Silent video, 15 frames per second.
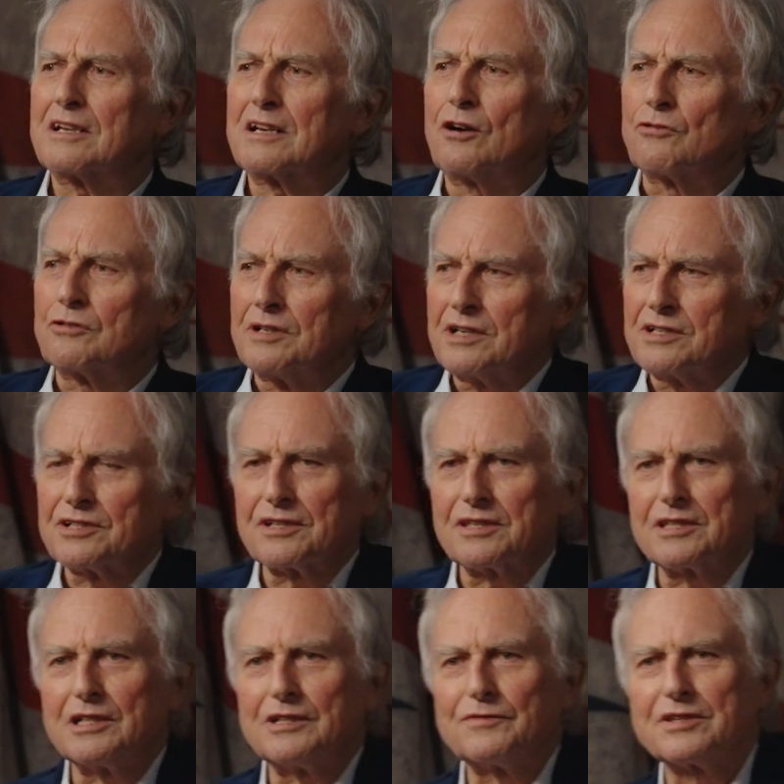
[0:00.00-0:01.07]

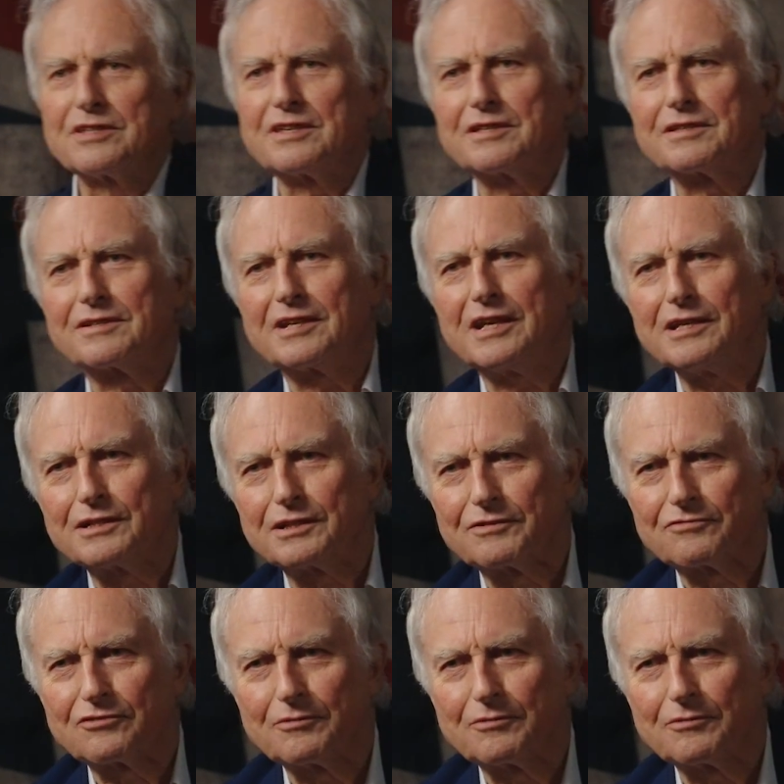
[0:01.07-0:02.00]
coronation service is taken